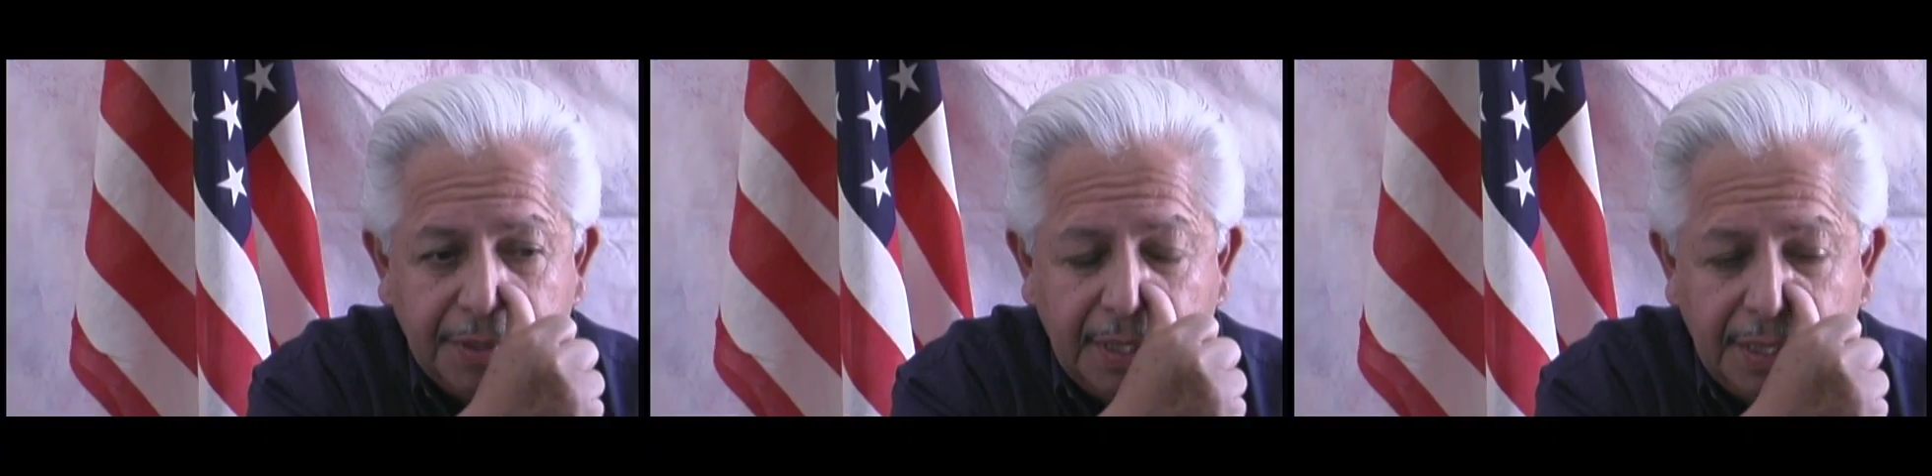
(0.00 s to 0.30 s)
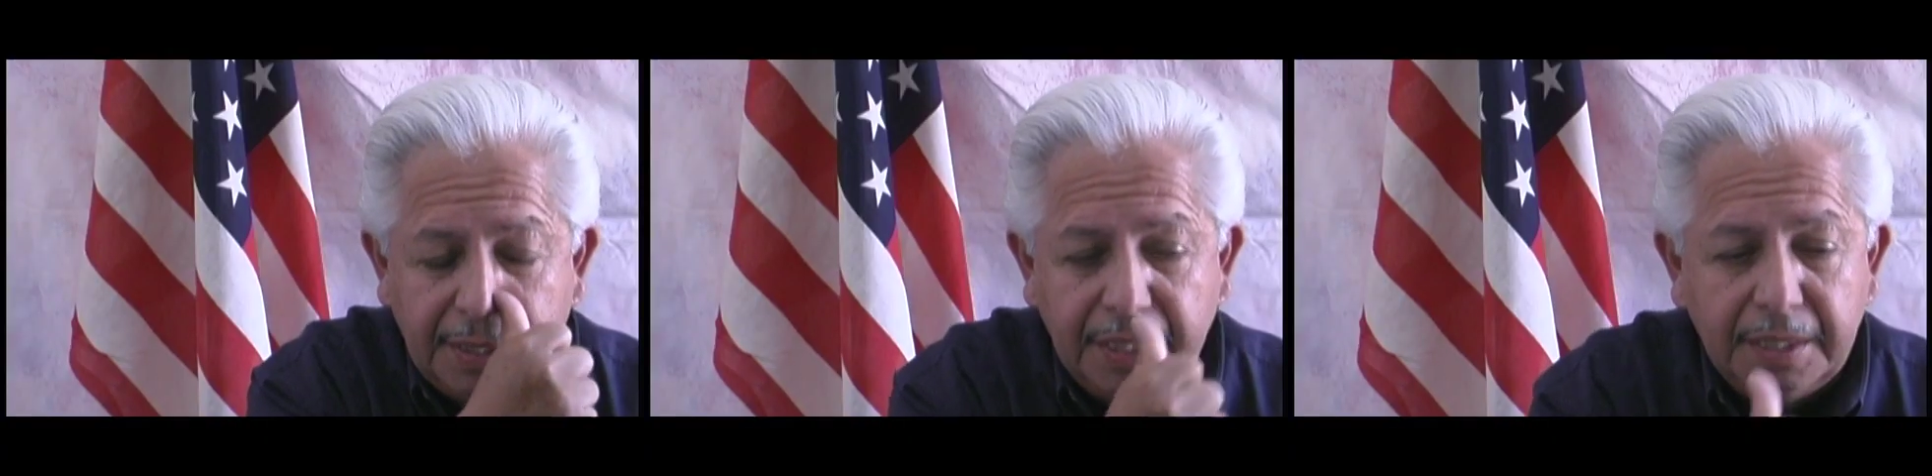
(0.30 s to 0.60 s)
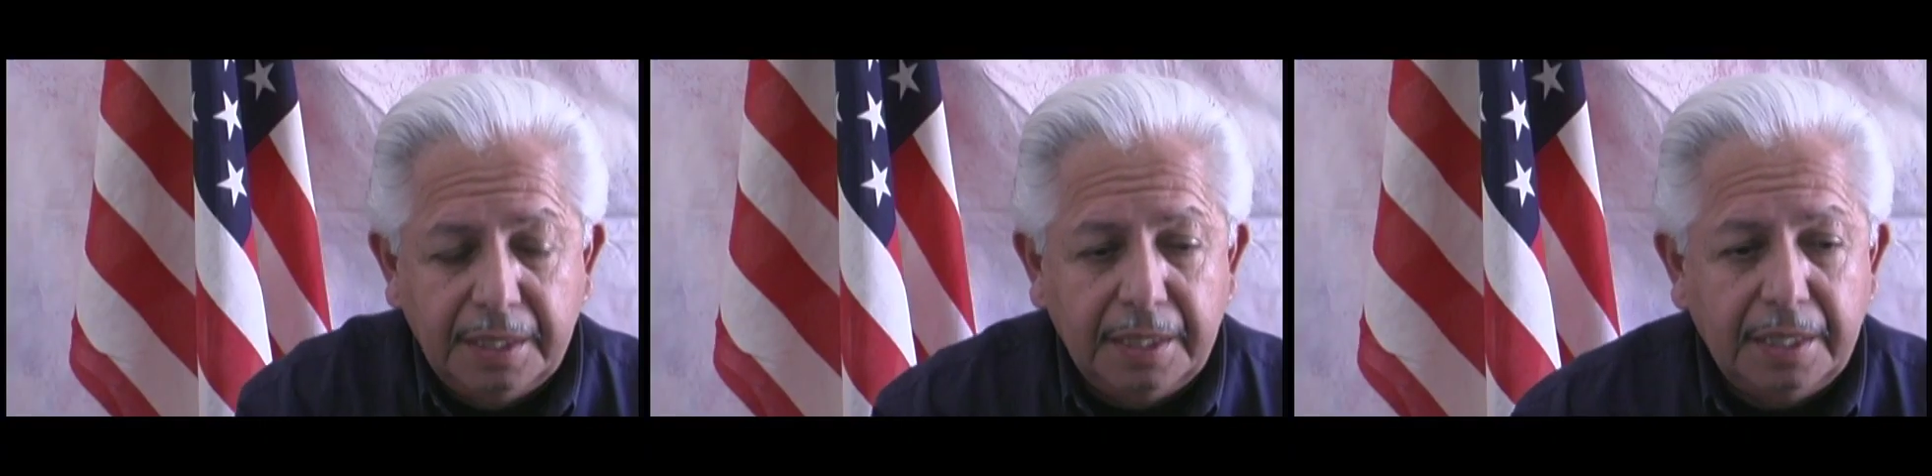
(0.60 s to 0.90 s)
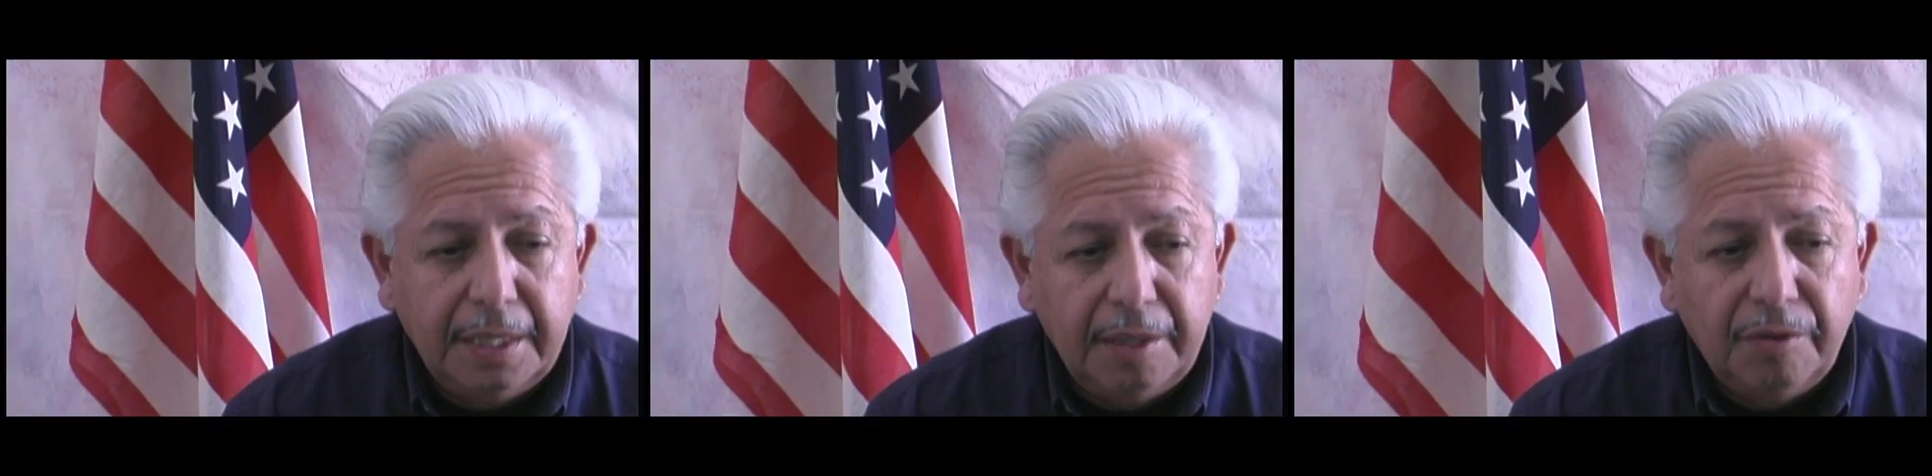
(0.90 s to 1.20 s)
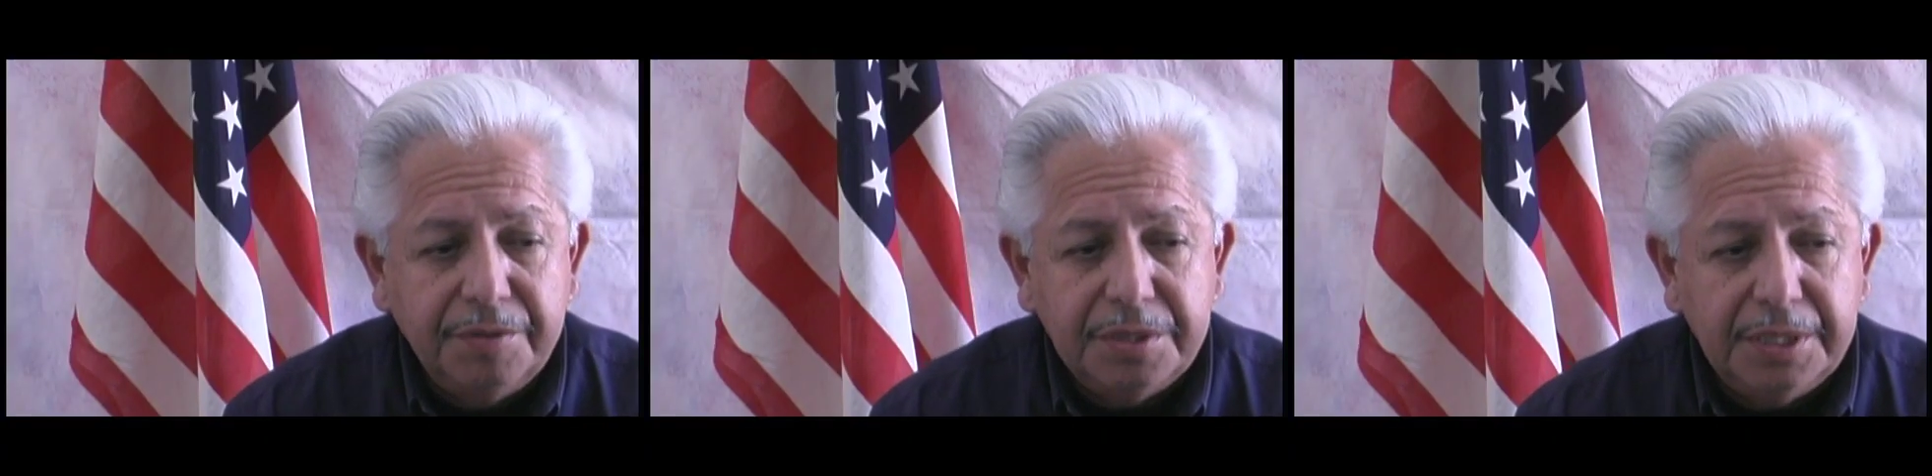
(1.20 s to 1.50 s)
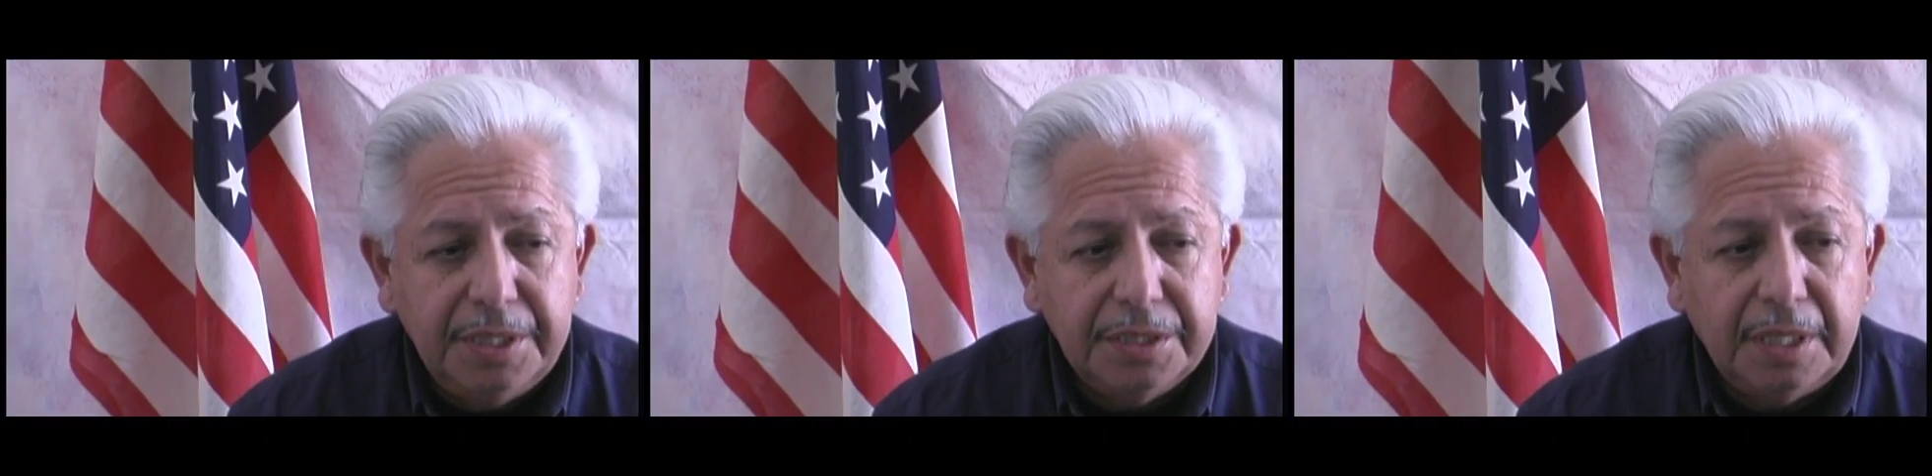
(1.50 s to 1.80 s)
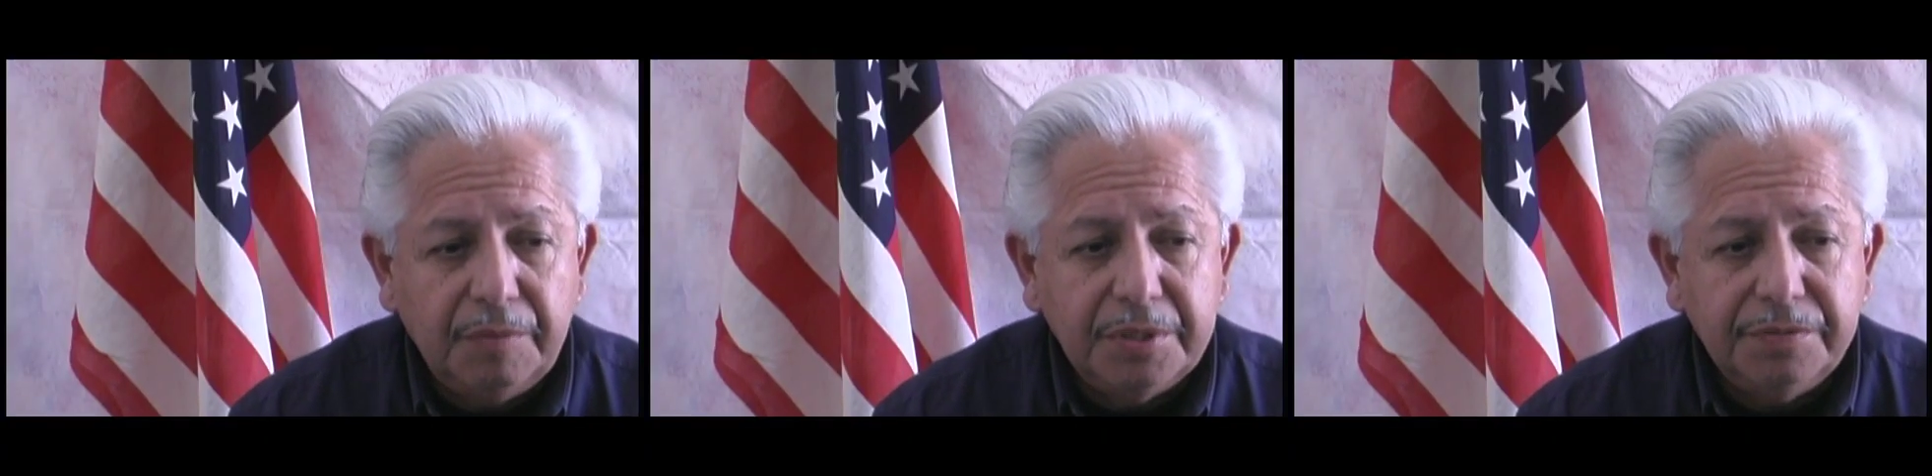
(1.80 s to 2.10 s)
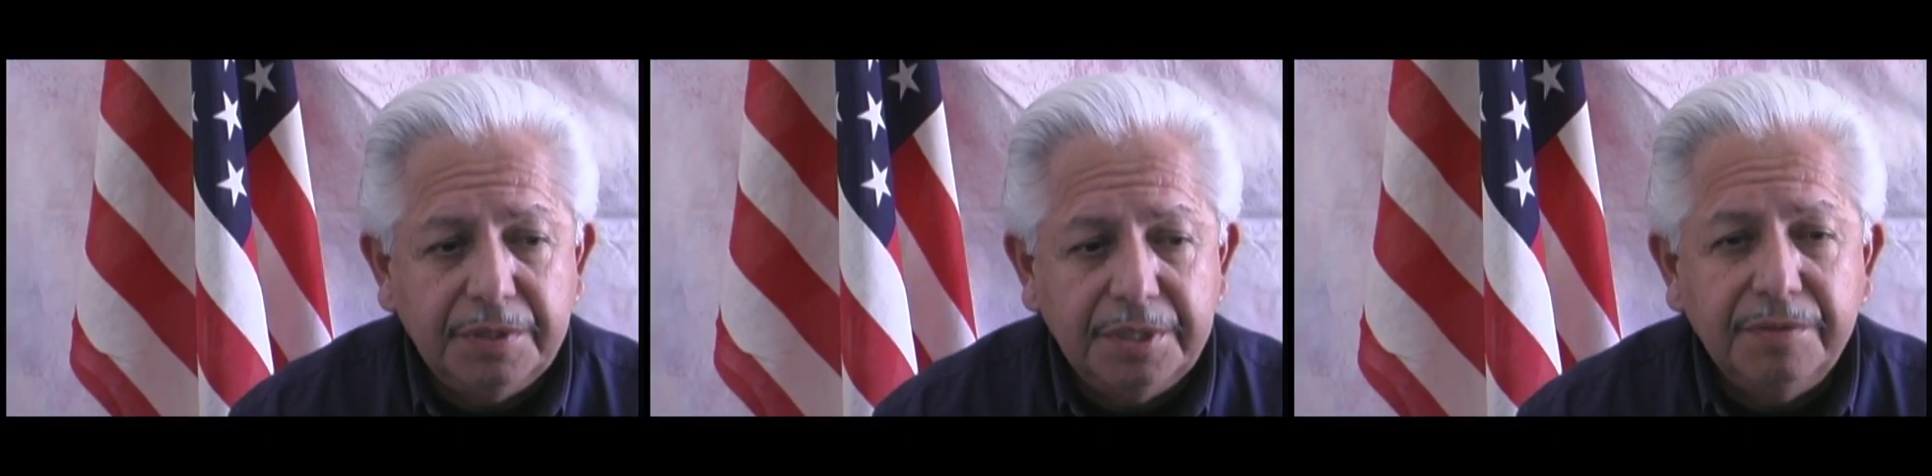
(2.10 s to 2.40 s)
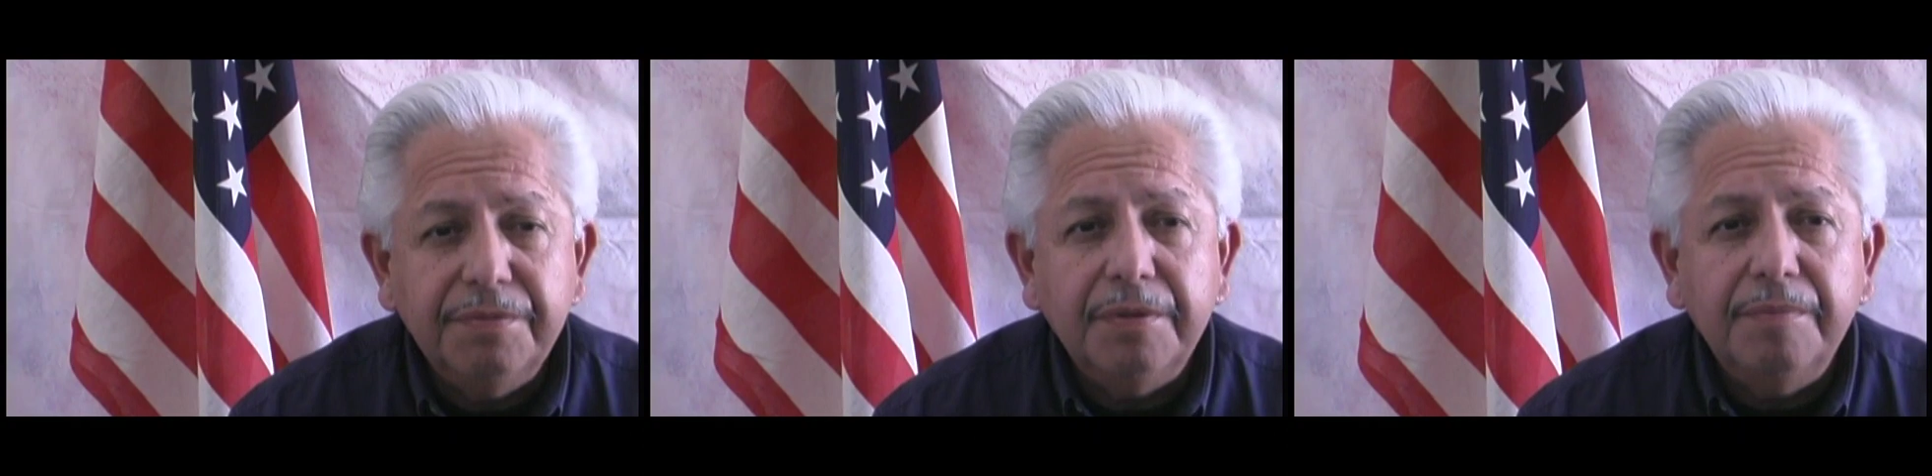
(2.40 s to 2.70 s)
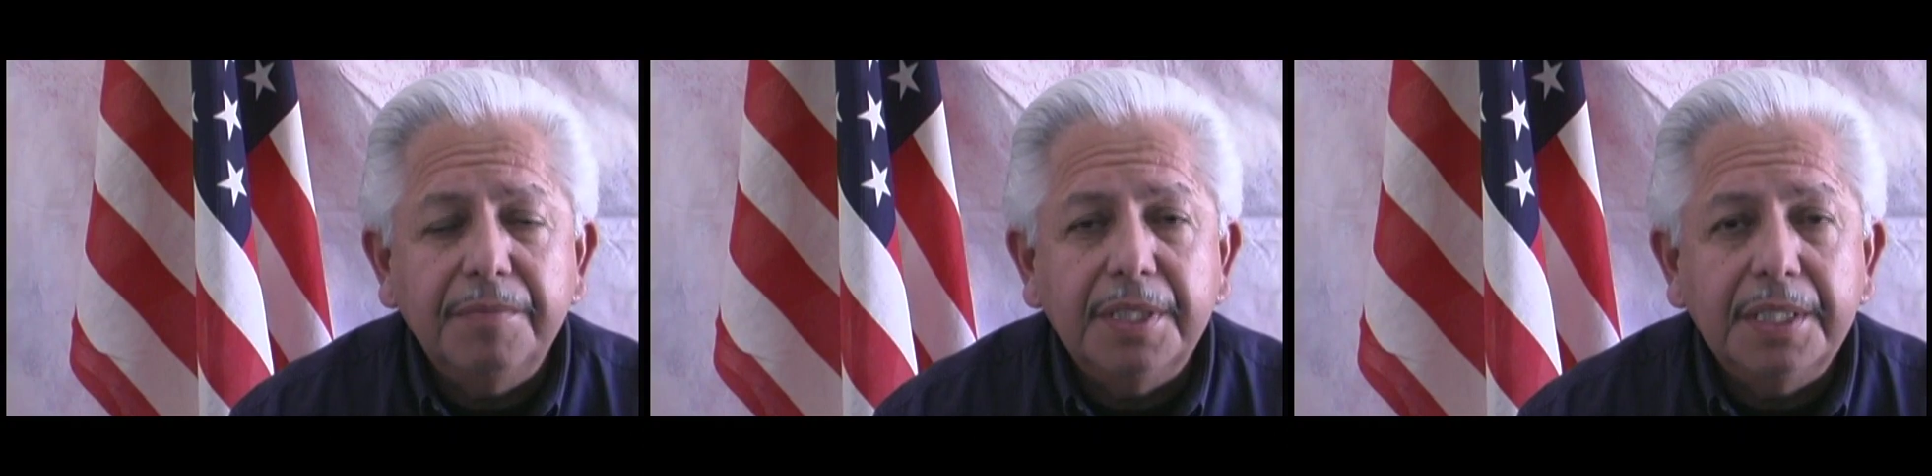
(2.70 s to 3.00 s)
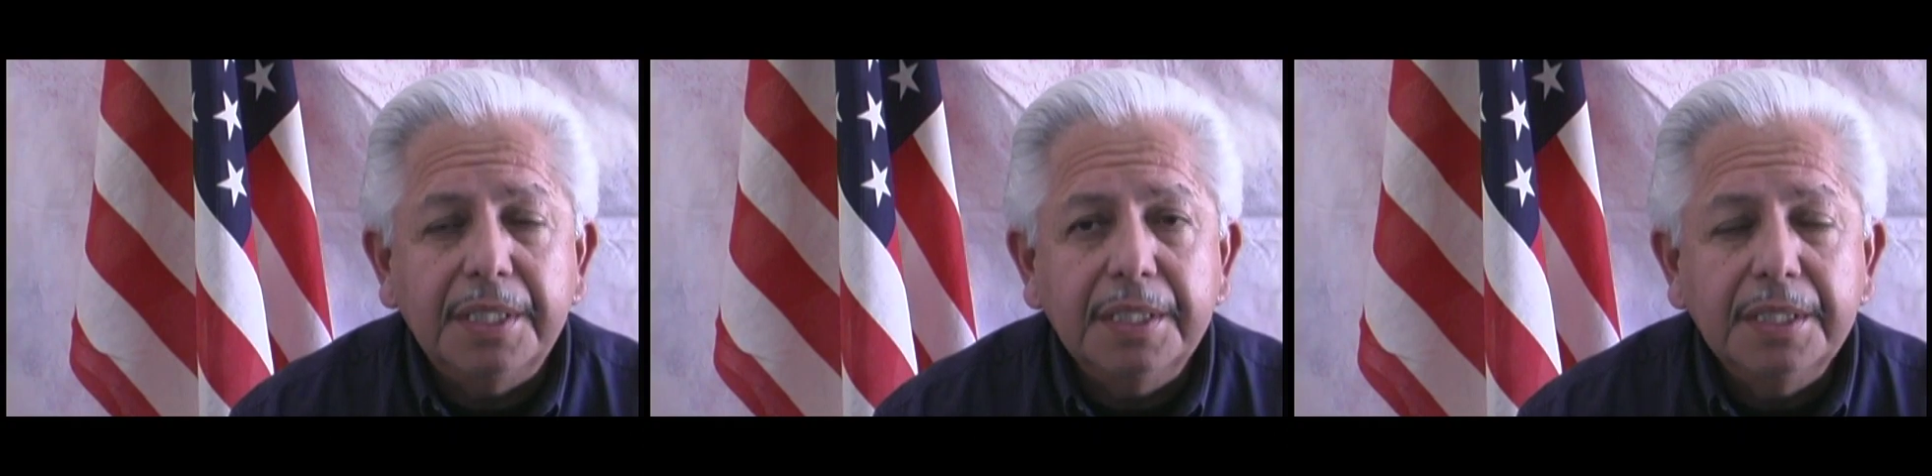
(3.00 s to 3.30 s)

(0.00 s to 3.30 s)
and then uh, overseas I was there from uh,